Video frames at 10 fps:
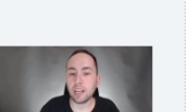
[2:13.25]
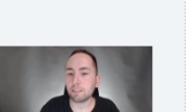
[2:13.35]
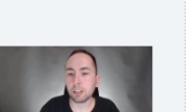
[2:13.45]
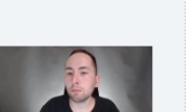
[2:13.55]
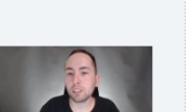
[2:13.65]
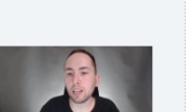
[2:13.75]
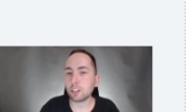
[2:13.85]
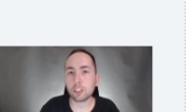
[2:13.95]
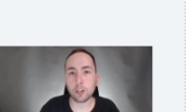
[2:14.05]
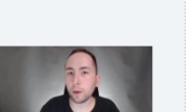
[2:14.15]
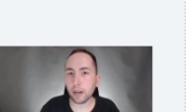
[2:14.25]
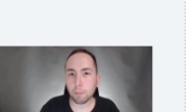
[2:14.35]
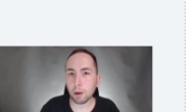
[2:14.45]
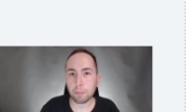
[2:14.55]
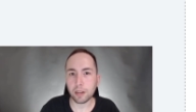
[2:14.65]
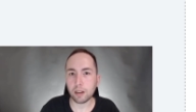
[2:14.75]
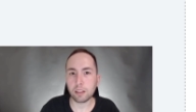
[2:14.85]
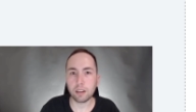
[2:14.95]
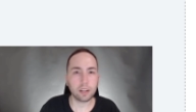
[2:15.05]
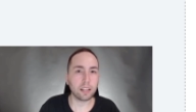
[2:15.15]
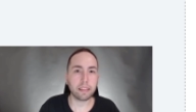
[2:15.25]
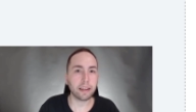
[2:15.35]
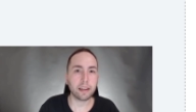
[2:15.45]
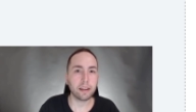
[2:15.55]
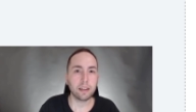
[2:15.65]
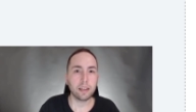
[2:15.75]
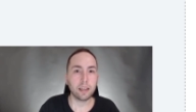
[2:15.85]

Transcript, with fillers: and if something's not showing up here, they're going to think